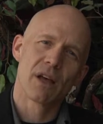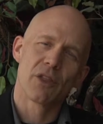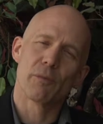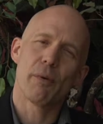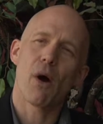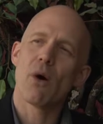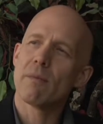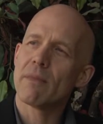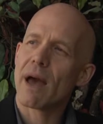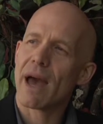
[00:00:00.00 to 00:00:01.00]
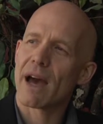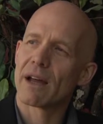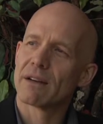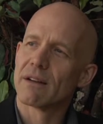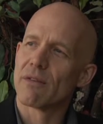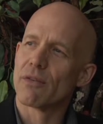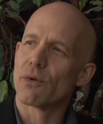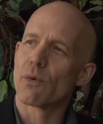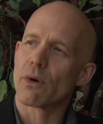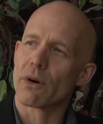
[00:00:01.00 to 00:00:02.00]
The poem had the
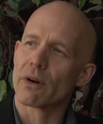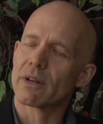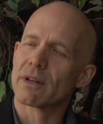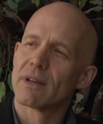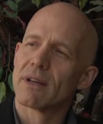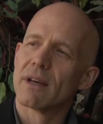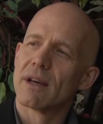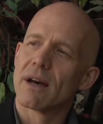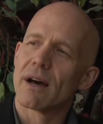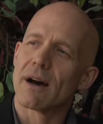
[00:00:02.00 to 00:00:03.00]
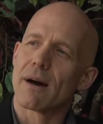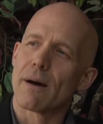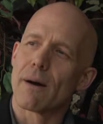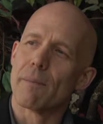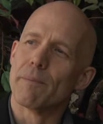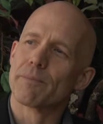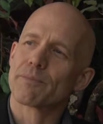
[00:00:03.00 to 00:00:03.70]
word that